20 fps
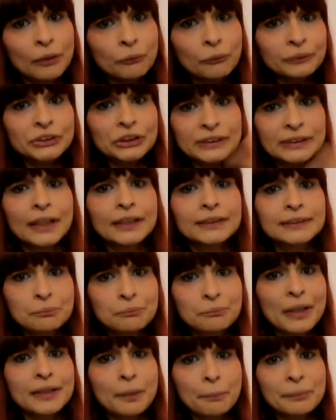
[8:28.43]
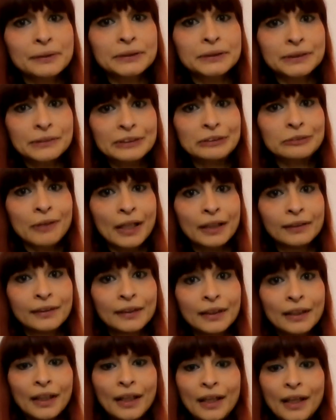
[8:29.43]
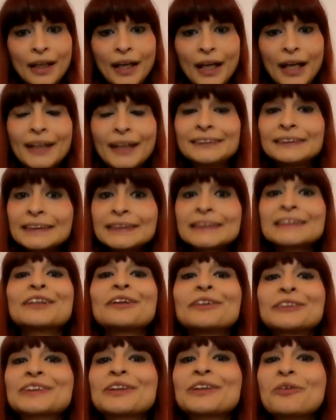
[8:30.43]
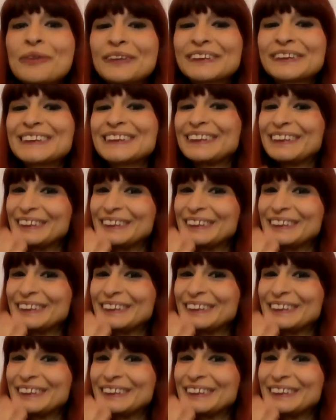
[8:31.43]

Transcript: I would just like to make a picture as well. And this is also what